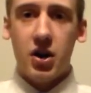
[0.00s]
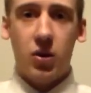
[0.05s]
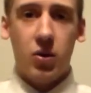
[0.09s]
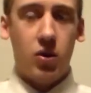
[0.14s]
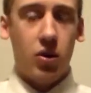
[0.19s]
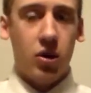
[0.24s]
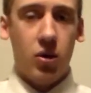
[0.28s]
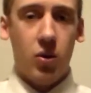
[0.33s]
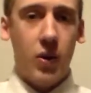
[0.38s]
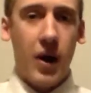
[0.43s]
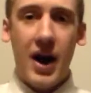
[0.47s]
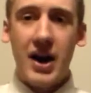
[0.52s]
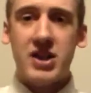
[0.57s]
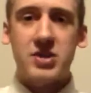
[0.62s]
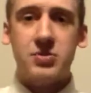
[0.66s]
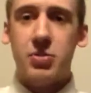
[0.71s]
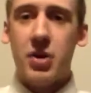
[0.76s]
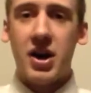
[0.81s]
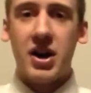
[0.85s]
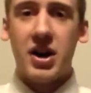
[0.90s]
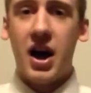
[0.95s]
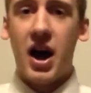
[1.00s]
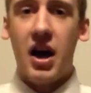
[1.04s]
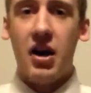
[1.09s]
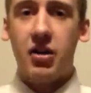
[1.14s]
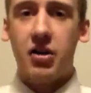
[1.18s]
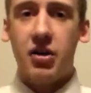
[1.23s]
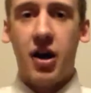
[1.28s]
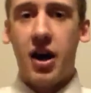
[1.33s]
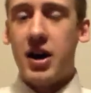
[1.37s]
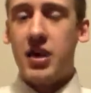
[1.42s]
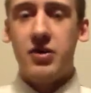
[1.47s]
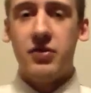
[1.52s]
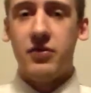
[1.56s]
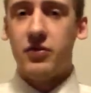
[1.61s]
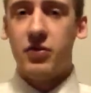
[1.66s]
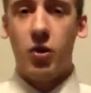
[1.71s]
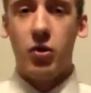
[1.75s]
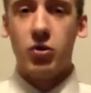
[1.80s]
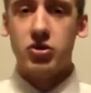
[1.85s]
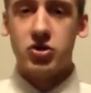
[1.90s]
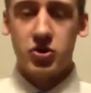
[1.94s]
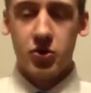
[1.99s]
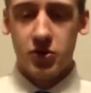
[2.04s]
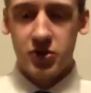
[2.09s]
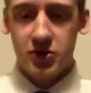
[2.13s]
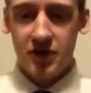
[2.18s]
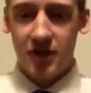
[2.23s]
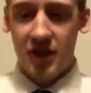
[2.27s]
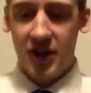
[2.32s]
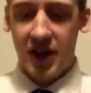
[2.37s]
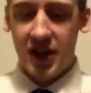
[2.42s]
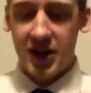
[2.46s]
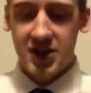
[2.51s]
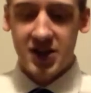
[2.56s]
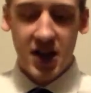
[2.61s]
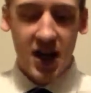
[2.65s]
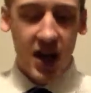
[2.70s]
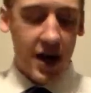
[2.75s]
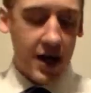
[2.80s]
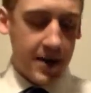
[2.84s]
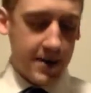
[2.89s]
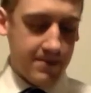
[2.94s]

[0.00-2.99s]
or a widespread collar, or any of those sorts of things.